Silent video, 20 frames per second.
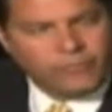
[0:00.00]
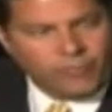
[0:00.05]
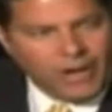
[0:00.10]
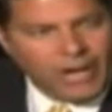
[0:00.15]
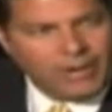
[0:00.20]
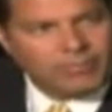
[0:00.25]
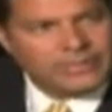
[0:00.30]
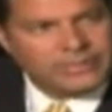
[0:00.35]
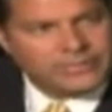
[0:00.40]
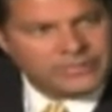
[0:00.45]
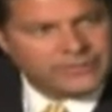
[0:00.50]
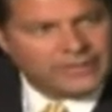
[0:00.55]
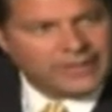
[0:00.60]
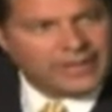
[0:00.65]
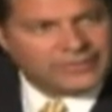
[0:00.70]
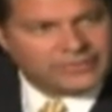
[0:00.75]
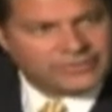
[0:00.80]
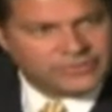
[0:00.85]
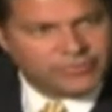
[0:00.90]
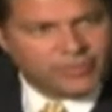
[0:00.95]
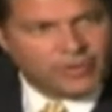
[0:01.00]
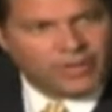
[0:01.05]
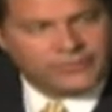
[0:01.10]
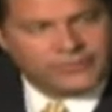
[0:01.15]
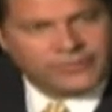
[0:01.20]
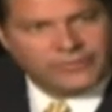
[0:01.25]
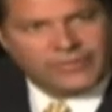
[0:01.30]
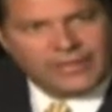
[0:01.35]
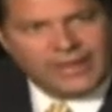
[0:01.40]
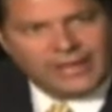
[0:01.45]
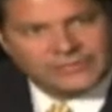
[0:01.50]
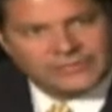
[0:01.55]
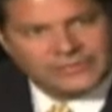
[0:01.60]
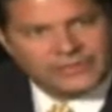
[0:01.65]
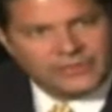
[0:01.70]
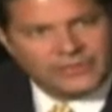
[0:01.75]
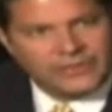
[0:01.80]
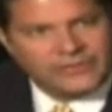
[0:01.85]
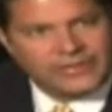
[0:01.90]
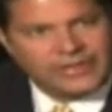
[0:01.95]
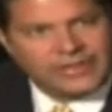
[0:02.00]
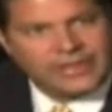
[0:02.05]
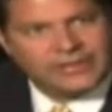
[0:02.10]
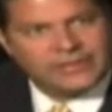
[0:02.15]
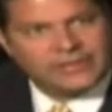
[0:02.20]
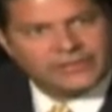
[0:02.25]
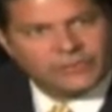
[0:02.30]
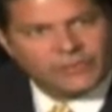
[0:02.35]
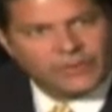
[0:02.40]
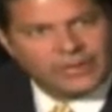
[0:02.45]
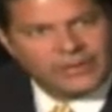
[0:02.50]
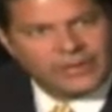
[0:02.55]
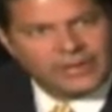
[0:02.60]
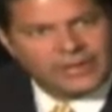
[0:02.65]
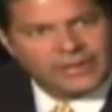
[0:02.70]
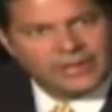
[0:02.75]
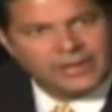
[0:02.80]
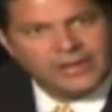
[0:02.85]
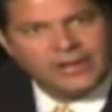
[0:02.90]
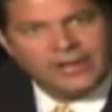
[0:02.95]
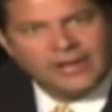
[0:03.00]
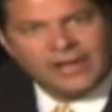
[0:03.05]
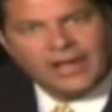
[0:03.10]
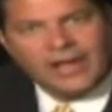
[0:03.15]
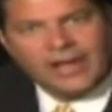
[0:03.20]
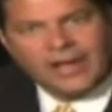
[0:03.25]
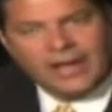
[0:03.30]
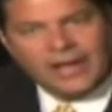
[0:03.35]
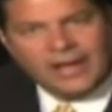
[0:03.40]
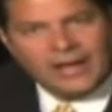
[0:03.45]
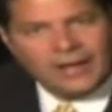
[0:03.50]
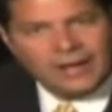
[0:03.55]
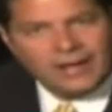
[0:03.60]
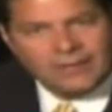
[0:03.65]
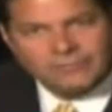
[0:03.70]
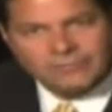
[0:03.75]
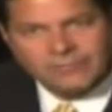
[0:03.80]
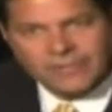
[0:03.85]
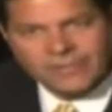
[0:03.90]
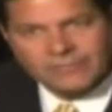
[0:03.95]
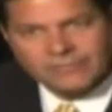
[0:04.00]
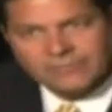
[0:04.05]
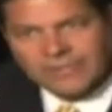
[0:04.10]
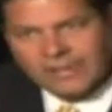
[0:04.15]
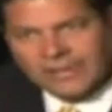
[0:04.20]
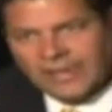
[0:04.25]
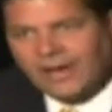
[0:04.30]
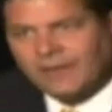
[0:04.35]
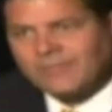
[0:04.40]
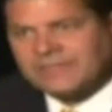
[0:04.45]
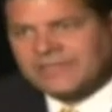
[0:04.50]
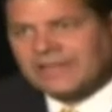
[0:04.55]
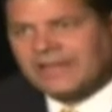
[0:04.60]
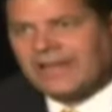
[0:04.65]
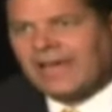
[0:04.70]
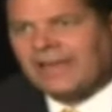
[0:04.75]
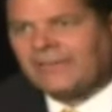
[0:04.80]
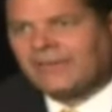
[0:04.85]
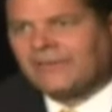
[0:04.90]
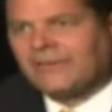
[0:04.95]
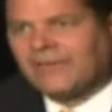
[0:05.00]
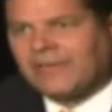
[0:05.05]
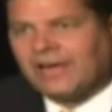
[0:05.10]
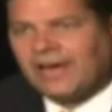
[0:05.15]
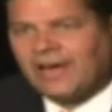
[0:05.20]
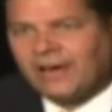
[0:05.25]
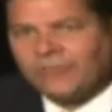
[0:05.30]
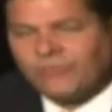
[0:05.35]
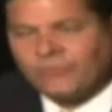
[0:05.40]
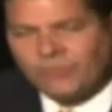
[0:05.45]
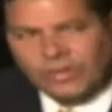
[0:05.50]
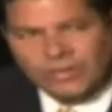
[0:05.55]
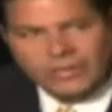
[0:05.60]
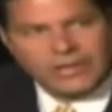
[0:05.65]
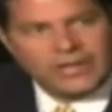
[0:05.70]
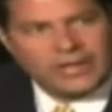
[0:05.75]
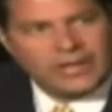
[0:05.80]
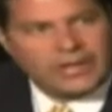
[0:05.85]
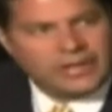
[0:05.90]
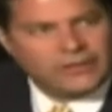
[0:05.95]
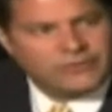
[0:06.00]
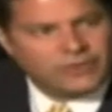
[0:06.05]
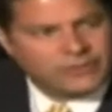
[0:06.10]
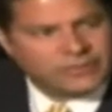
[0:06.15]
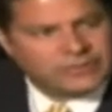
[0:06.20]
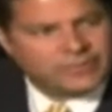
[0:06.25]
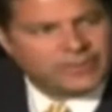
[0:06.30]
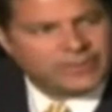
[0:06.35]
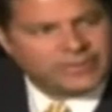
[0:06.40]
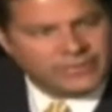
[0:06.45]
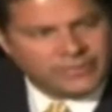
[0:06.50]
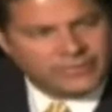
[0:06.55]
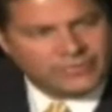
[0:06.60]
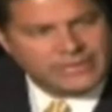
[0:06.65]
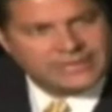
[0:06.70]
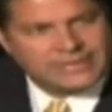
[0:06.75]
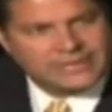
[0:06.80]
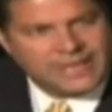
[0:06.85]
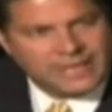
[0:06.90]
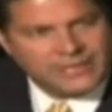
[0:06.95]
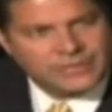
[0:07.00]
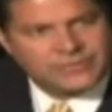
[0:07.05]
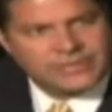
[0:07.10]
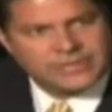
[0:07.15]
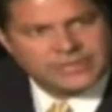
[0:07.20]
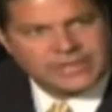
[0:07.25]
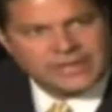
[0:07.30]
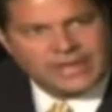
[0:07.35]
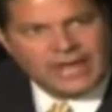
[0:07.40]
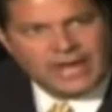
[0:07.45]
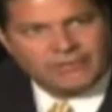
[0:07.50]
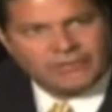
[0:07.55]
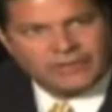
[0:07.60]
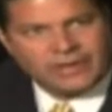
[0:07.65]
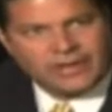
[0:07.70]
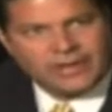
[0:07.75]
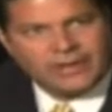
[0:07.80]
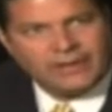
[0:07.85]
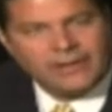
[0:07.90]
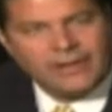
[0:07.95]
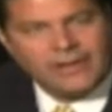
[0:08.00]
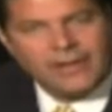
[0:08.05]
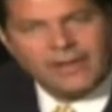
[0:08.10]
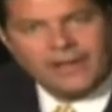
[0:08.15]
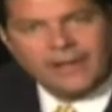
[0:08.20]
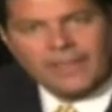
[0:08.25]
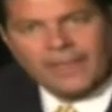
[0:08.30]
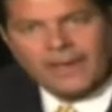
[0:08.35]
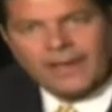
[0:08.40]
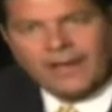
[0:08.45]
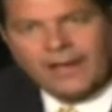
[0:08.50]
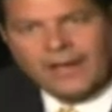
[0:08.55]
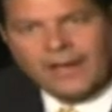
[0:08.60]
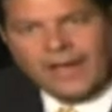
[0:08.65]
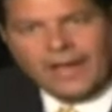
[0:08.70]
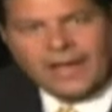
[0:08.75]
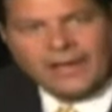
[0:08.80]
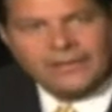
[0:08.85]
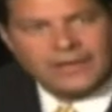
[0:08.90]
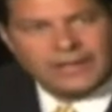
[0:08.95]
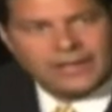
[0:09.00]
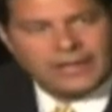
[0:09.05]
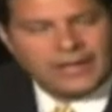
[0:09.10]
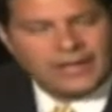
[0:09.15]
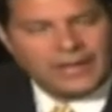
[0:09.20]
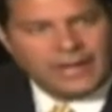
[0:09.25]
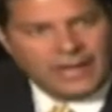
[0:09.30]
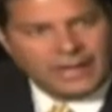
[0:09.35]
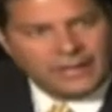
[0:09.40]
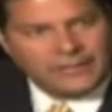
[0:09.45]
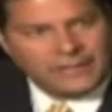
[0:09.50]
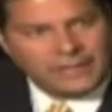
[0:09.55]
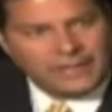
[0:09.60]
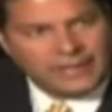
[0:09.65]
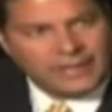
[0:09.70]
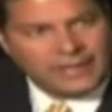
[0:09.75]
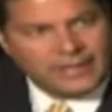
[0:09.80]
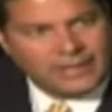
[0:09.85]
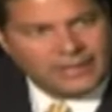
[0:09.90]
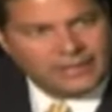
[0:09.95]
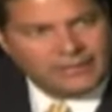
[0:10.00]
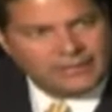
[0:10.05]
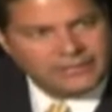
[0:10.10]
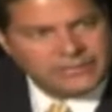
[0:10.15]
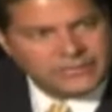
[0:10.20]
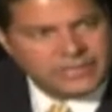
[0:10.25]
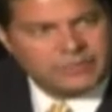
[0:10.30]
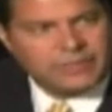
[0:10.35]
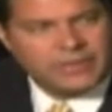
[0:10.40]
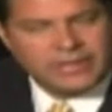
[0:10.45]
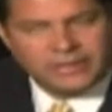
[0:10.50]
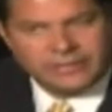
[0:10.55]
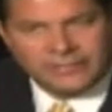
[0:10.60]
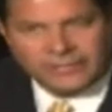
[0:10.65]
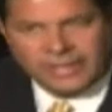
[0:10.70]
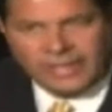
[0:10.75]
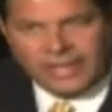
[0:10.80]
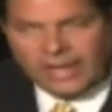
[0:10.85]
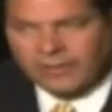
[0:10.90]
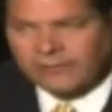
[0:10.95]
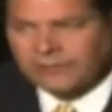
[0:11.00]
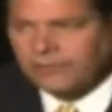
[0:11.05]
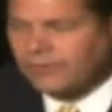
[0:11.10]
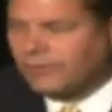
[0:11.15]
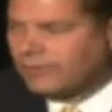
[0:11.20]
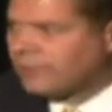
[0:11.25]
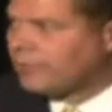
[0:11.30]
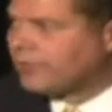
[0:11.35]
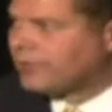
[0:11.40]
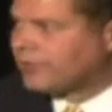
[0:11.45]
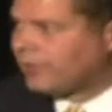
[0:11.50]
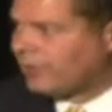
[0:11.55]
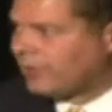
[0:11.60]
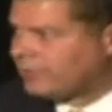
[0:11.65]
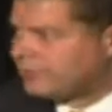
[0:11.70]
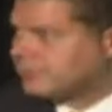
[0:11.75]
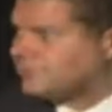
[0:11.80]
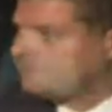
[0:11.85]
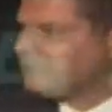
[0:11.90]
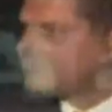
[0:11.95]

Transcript: probably 2012, 2013 is when the comes together the really noticeable increased interest in Africa and the GPs out on the road.